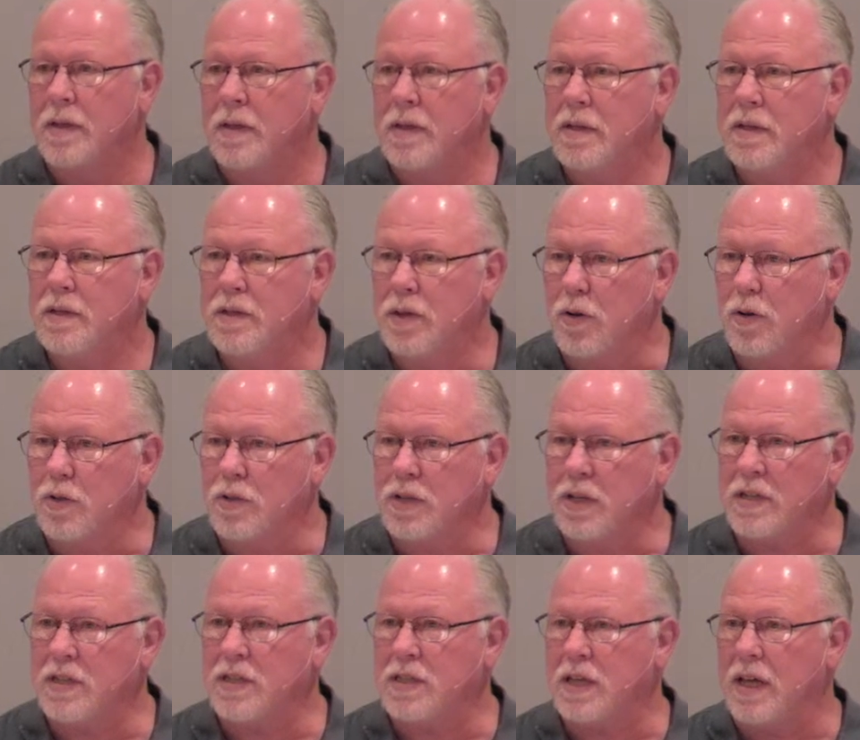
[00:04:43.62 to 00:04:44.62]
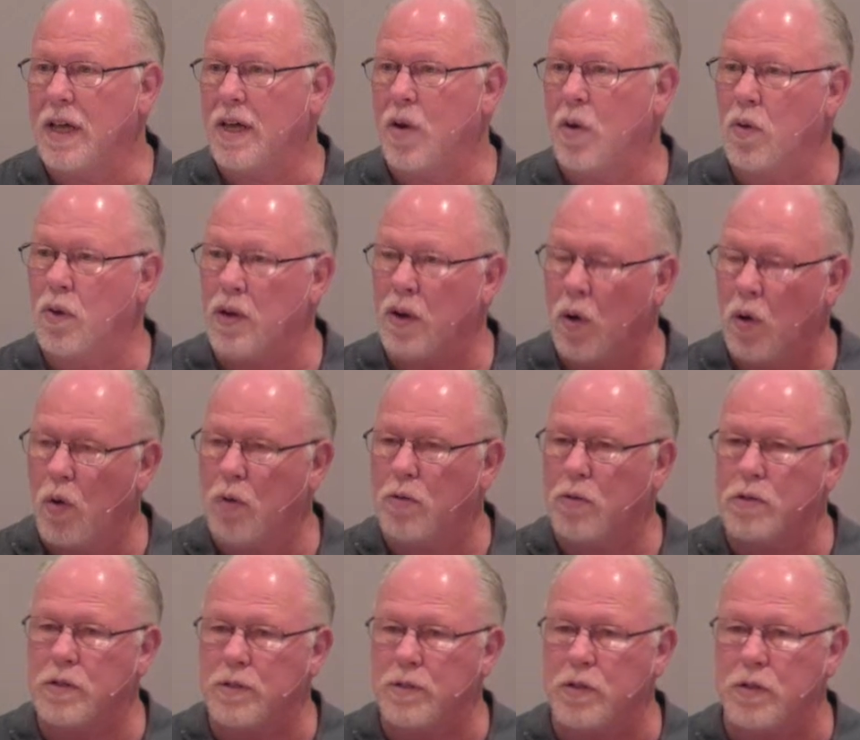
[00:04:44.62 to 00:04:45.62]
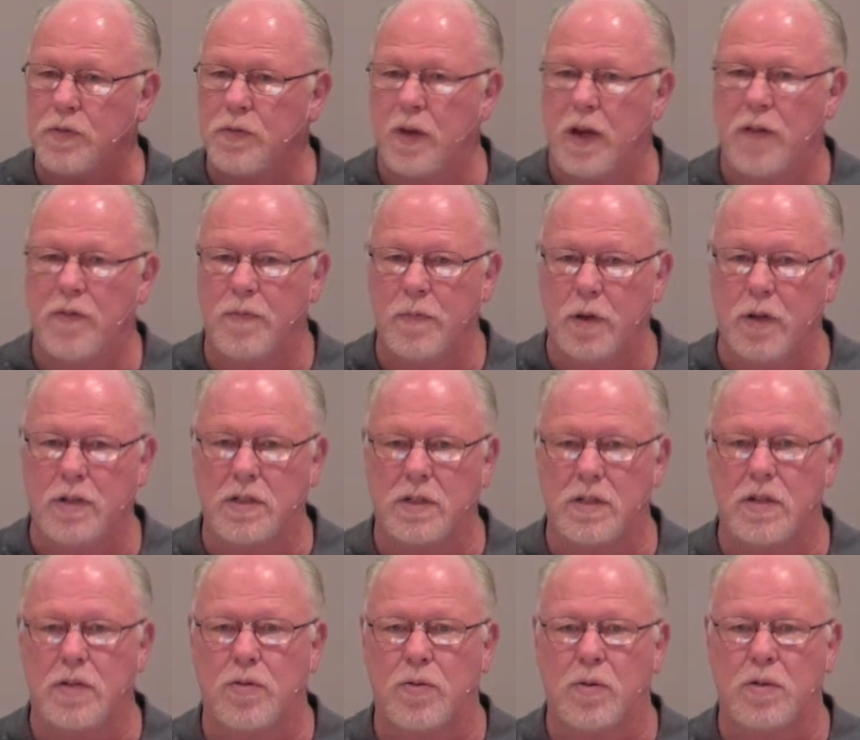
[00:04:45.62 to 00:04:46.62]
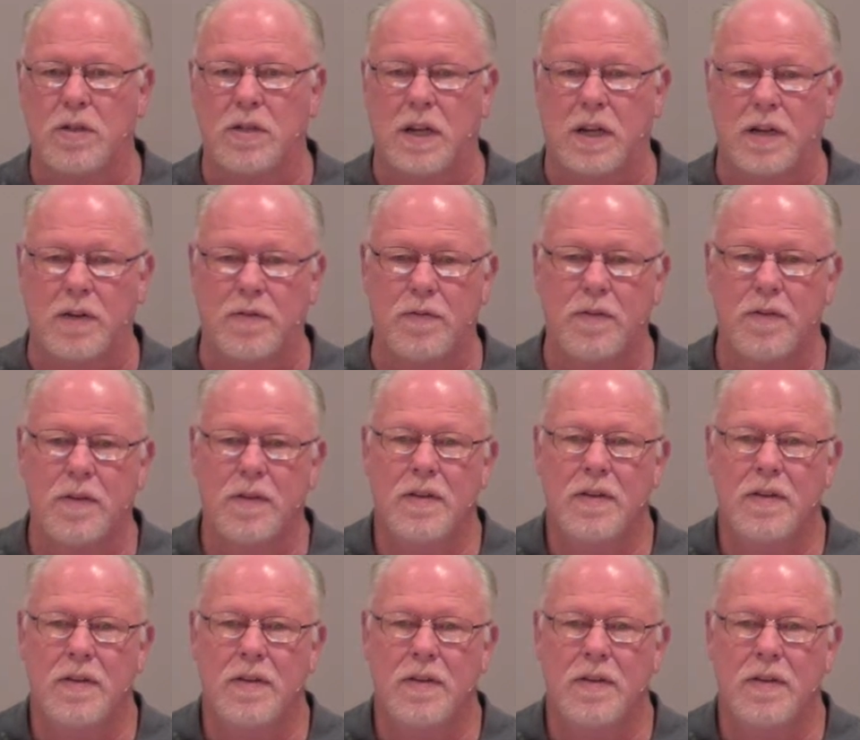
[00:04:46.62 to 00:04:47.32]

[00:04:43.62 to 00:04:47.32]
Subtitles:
So since they only hold those first five books as authoritative,